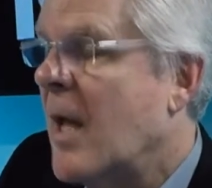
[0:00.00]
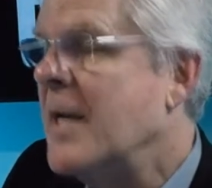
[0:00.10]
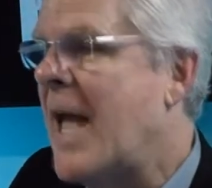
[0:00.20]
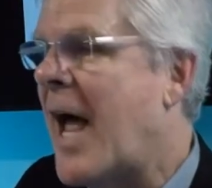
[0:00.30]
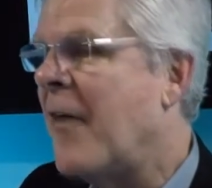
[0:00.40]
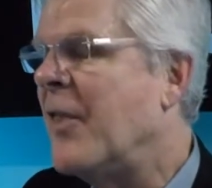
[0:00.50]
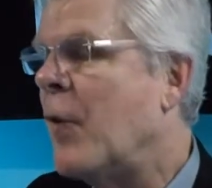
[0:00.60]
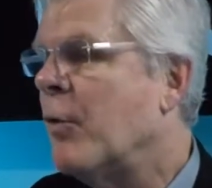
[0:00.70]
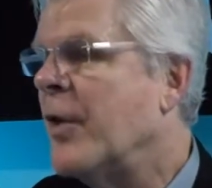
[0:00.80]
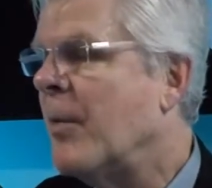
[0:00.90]
Now, they
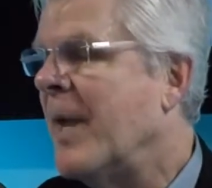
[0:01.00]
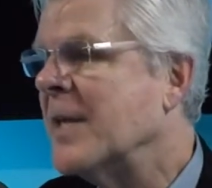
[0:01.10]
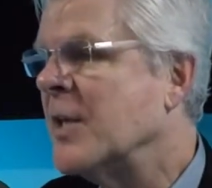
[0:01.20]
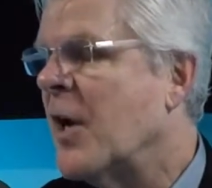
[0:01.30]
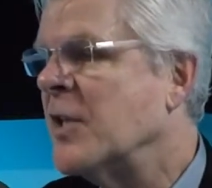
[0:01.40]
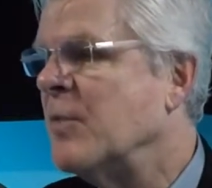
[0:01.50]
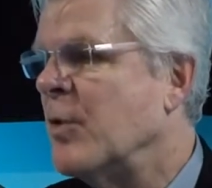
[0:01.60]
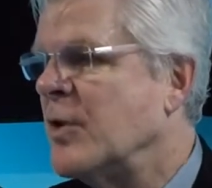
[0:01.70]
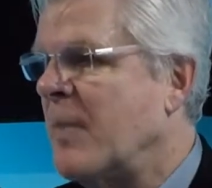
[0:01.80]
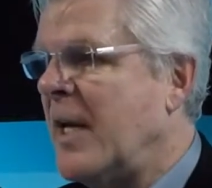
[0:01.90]
were their best
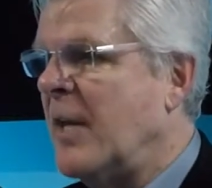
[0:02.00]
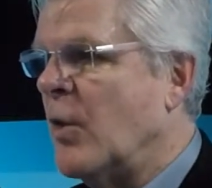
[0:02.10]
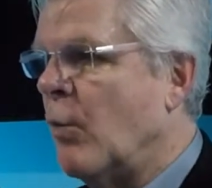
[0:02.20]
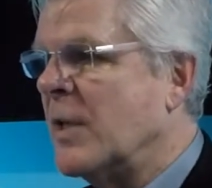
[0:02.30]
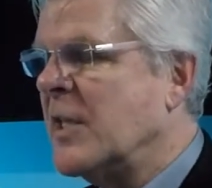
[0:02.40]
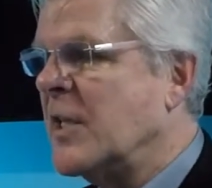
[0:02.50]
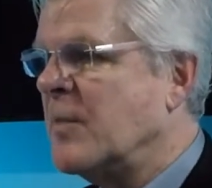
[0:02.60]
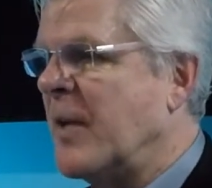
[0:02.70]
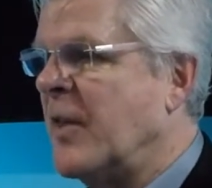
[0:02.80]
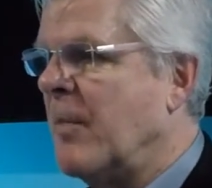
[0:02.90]
customers, meaning the ones that
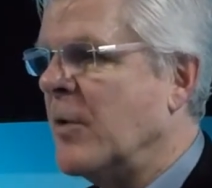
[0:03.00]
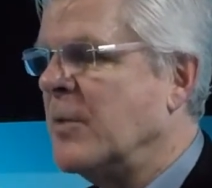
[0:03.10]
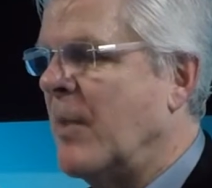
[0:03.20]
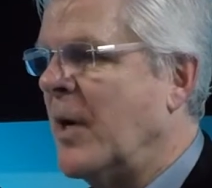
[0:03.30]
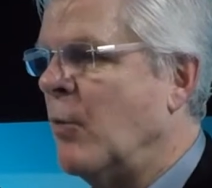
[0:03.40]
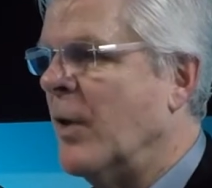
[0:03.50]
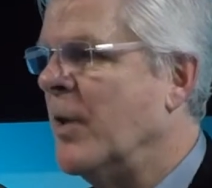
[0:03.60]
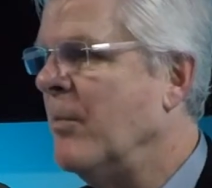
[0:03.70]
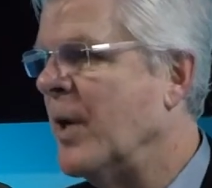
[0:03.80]
spent the most money with them,